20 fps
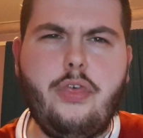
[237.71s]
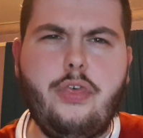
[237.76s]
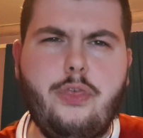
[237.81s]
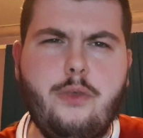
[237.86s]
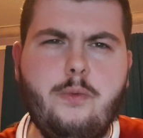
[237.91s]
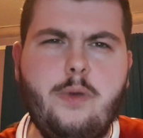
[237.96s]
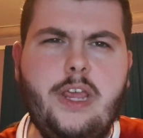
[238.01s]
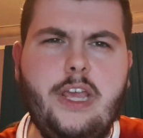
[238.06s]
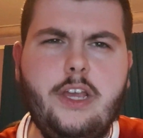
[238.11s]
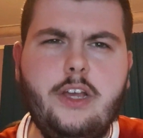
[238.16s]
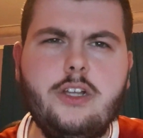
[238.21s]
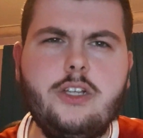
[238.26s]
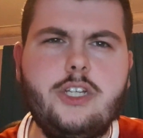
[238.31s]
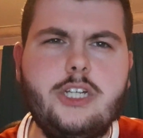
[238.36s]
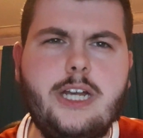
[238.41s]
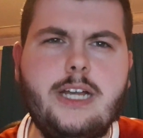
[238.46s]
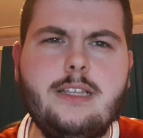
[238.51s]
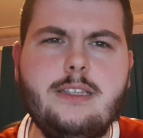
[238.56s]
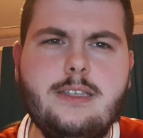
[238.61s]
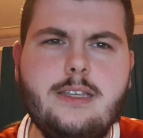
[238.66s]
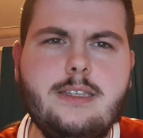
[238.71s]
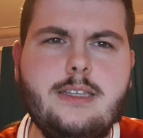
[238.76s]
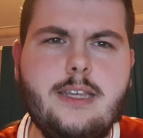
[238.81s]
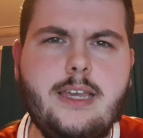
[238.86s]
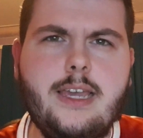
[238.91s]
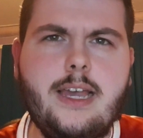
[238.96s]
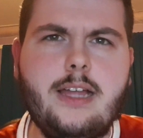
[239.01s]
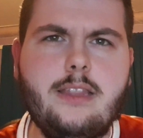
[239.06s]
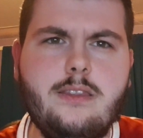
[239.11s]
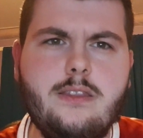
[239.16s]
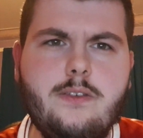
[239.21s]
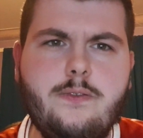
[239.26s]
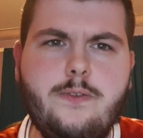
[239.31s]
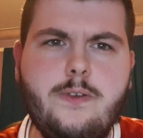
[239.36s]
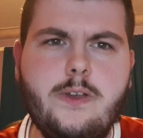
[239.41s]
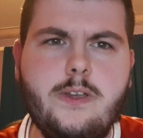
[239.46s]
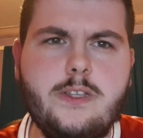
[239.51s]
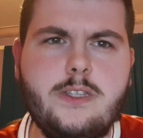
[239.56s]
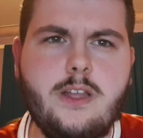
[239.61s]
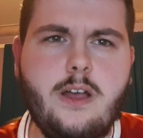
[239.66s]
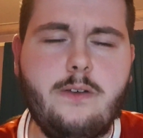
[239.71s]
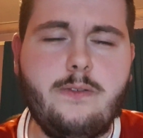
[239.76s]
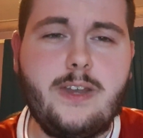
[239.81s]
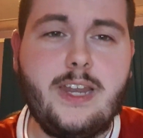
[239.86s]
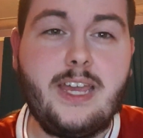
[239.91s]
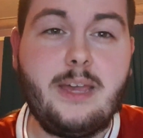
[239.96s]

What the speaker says: 3 good chances he had in the first half, and